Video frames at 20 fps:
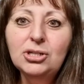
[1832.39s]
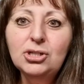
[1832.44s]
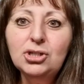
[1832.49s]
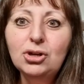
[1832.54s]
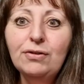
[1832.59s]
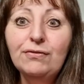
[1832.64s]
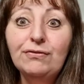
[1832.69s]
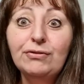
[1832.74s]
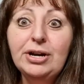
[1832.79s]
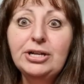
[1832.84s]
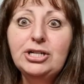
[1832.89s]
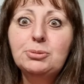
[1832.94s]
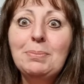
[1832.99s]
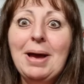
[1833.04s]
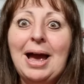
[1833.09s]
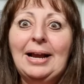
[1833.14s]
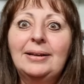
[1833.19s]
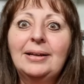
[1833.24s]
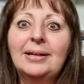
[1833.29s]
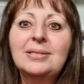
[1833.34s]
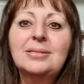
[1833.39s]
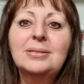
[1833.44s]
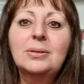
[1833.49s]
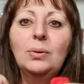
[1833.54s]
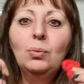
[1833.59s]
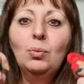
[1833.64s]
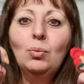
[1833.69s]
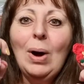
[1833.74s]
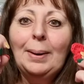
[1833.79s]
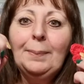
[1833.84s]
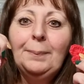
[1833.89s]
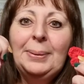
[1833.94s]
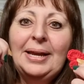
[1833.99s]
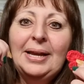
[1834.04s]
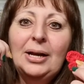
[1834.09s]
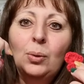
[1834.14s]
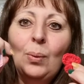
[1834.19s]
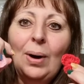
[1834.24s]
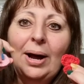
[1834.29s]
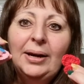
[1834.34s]
two fridge magnets, one
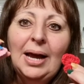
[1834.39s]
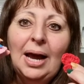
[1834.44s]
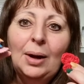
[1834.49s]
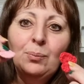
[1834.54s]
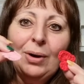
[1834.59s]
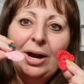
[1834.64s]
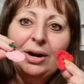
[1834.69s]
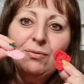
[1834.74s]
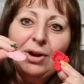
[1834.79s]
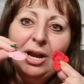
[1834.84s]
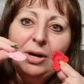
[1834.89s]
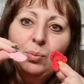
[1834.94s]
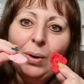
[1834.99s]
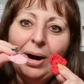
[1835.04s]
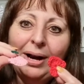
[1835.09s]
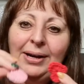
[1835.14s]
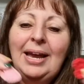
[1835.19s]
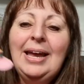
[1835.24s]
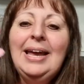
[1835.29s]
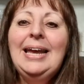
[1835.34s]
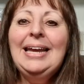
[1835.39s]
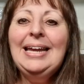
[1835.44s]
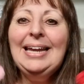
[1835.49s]
pink one and one red one